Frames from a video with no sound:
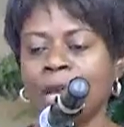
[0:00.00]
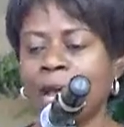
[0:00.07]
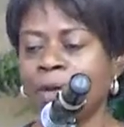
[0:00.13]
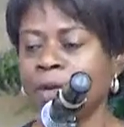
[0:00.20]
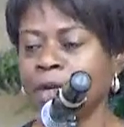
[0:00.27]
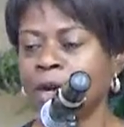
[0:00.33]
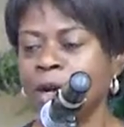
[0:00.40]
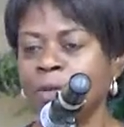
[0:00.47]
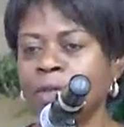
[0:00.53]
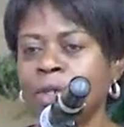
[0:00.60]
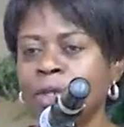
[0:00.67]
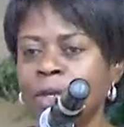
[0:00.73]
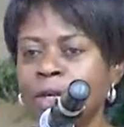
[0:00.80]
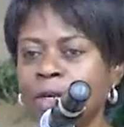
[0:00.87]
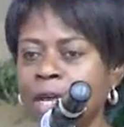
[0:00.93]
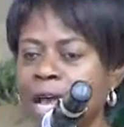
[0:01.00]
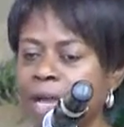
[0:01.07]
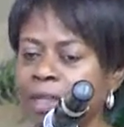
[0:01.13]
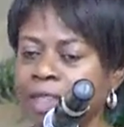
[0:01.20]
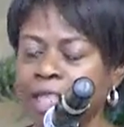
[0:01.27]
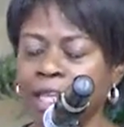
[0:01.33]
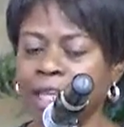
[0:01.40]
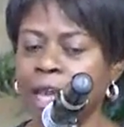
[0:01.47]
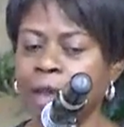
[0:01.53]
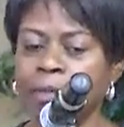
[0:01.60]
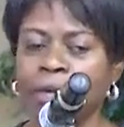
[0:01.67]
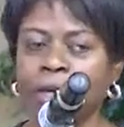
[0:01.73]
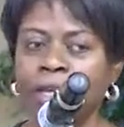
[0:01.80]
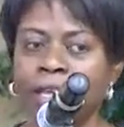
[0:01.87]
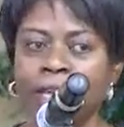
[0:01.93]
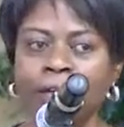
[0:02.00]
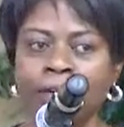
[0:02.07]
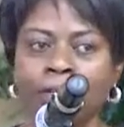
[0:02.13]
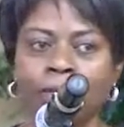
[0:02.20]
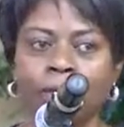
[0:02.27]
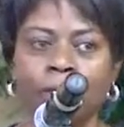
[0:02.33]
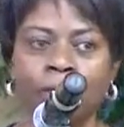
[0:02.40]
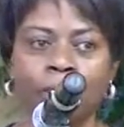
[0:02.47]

I will come to you. I think I'm not hearing from